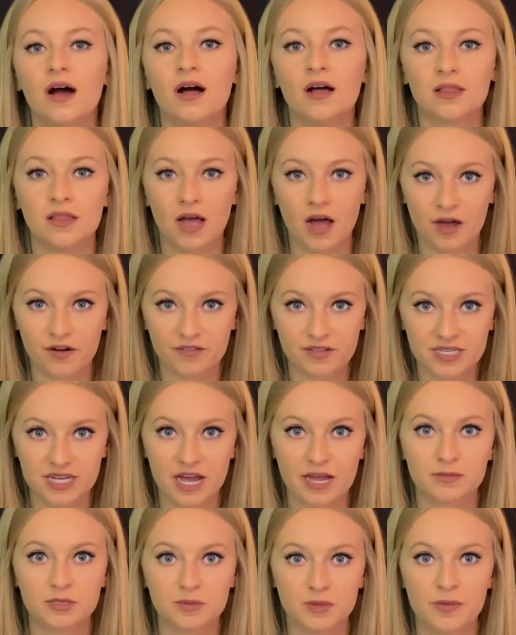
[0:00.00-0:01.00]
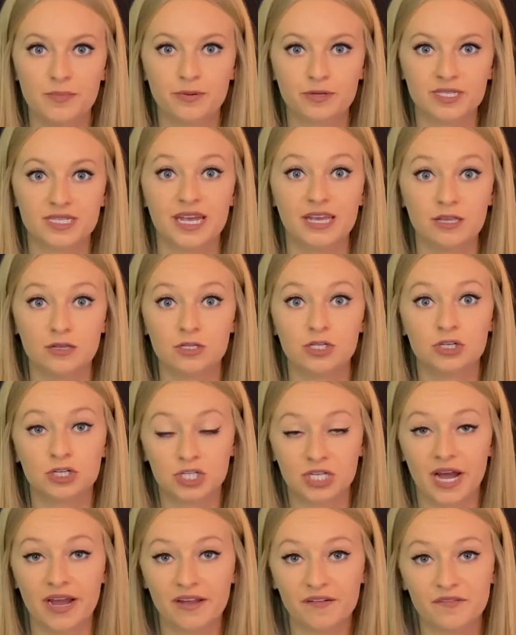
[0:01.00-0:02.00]
A lot of times people say use your
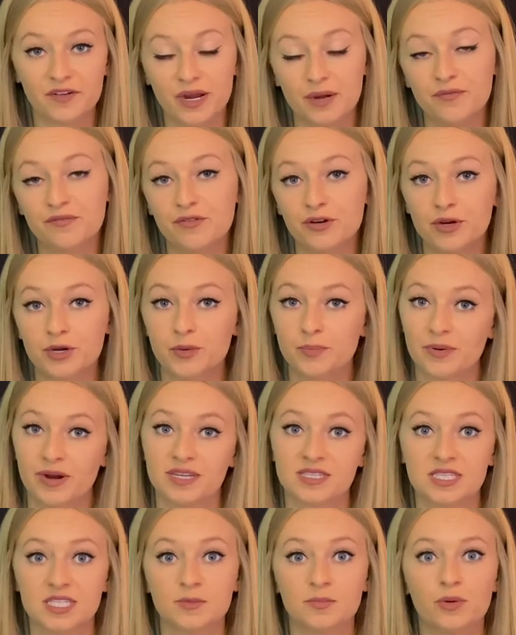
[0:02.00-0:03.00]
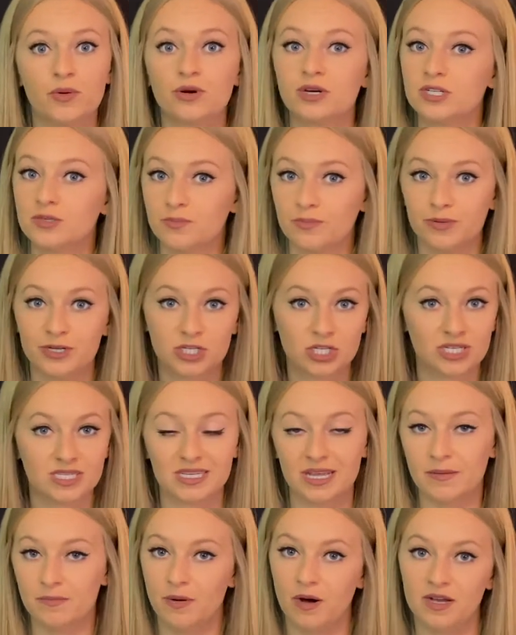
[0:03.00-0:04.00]
diaphragm for your breath support, which
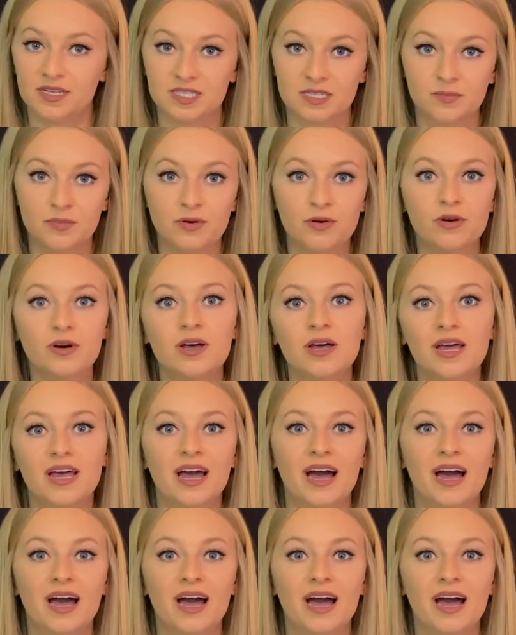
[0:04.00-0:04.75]
is impossible.